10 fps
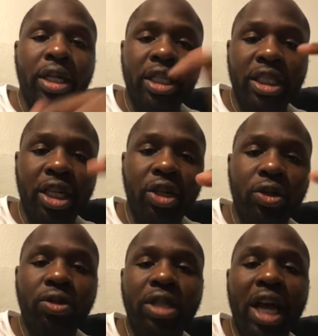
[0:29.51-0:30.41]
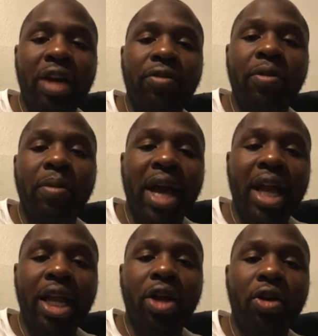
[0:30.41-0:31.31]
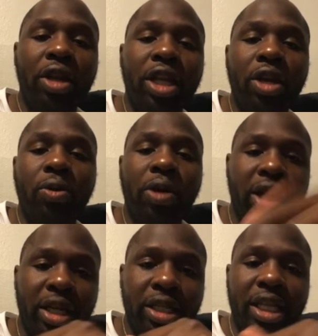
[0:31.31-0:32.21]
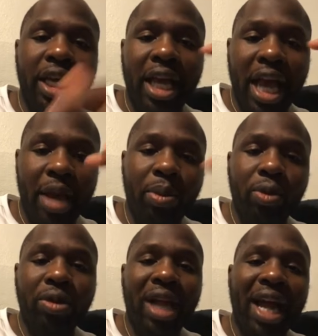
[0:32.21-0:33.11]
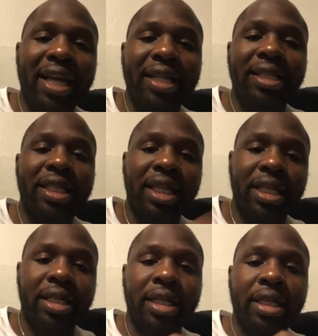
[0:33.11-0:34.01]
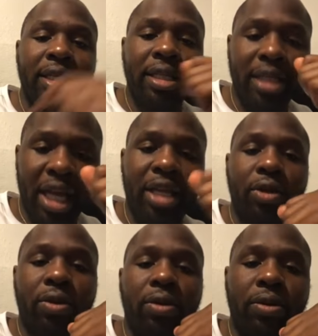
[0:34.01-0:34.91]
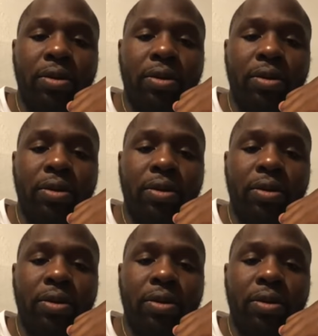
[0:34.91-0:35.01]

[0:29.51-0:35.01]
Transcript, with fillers: Congenital Diaphragmatic Hernia Awareness Day, April 19th. Thank you.